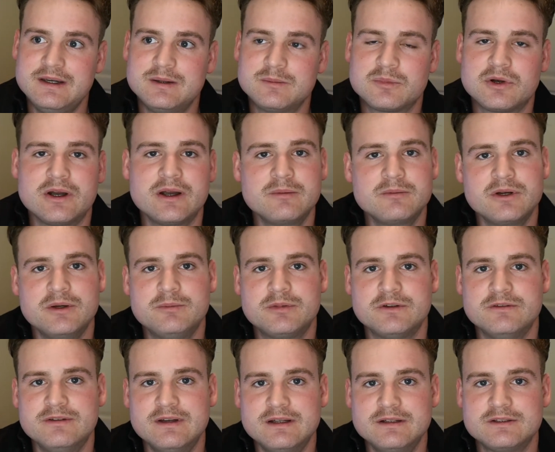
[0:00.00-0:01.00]
primary
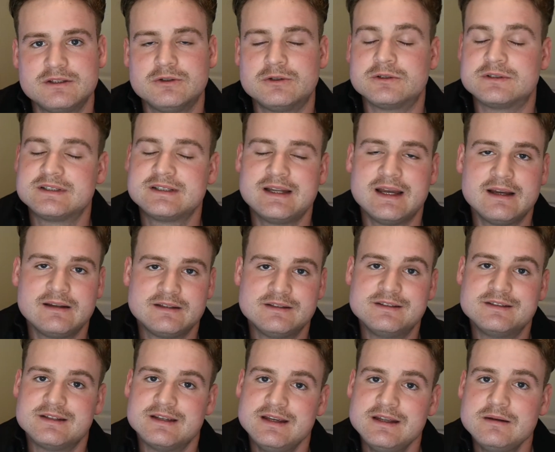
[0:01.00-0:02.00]
prevention or
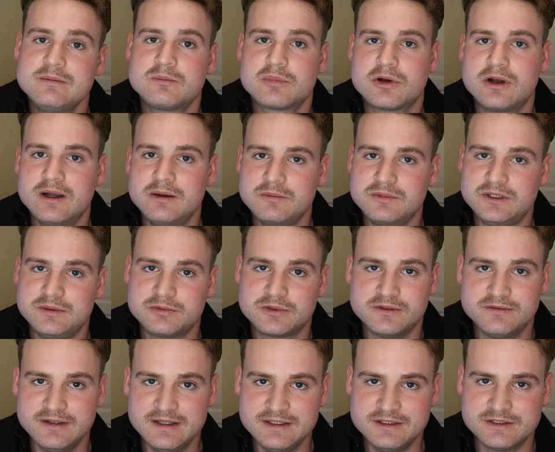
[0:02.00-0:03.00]
statins in primary
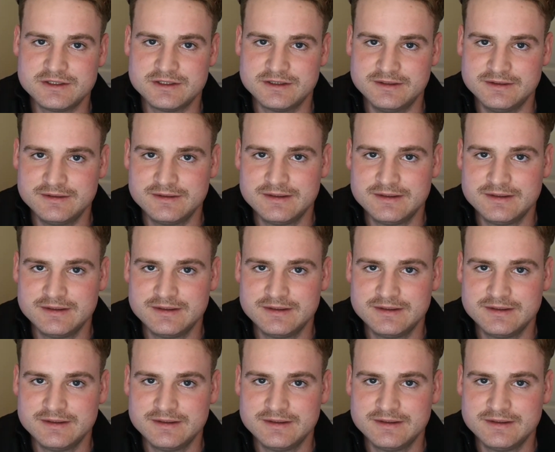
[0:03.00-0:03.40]
prevention,